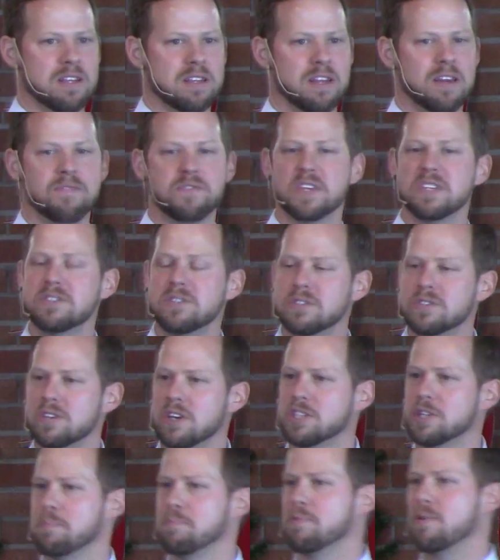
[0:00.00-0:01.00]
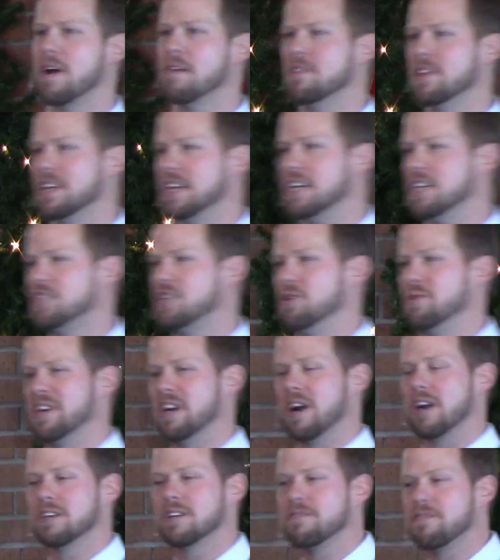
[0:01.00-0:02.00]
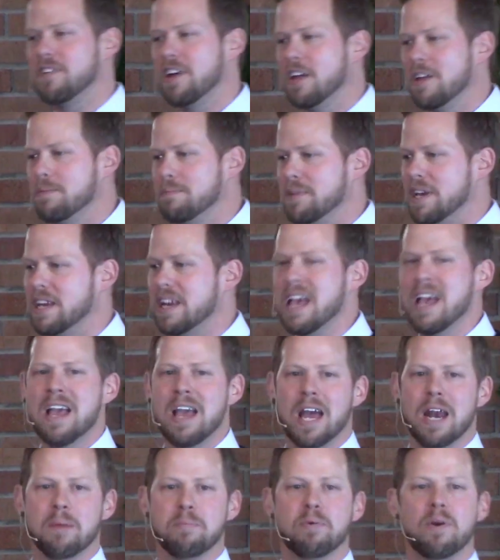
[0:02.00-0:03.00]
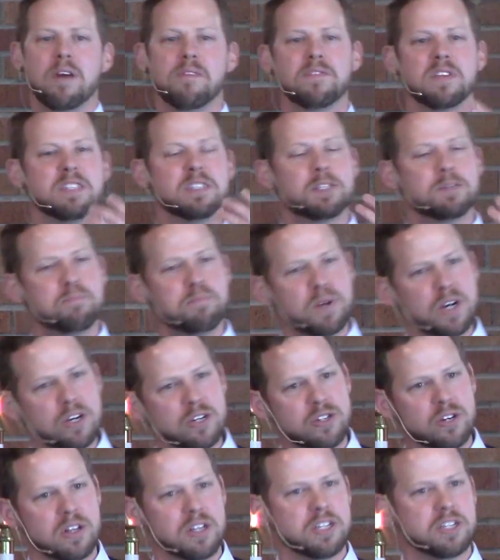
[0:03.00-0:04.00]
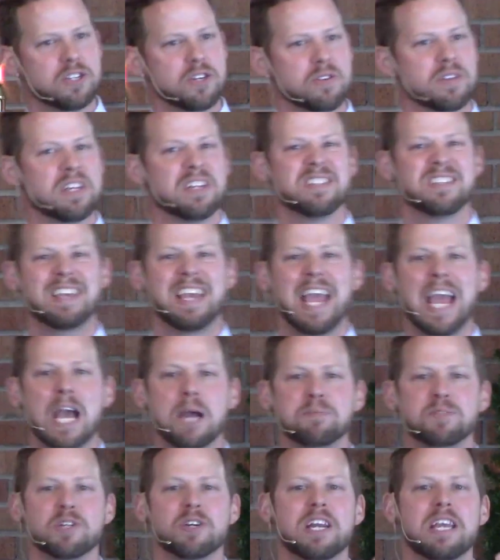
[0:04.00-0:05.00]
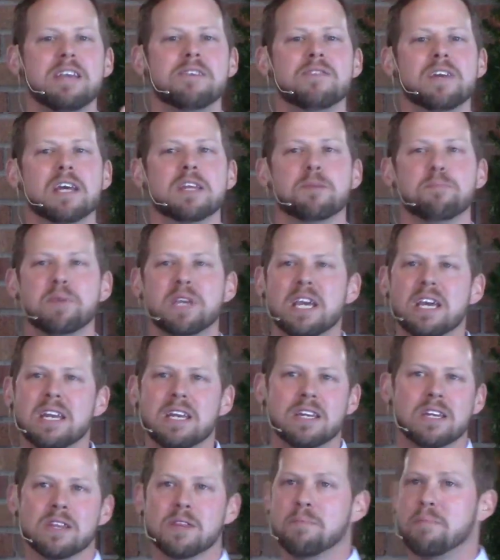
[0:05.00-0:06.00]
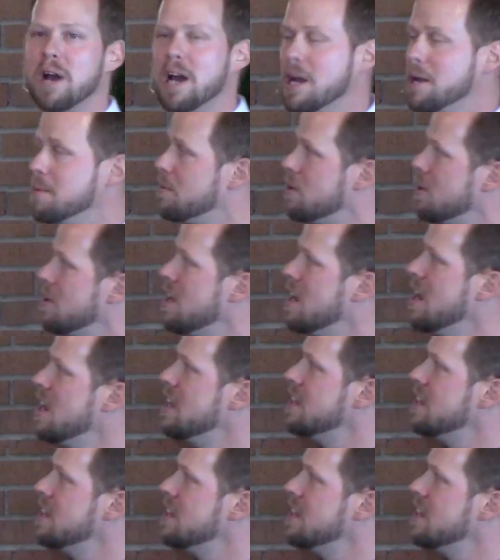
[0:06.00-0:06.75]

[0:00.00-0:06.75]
that if this is such a prevalent issue in our development and a prevalent spiritual issue that is captured even at the beginning of the Bible,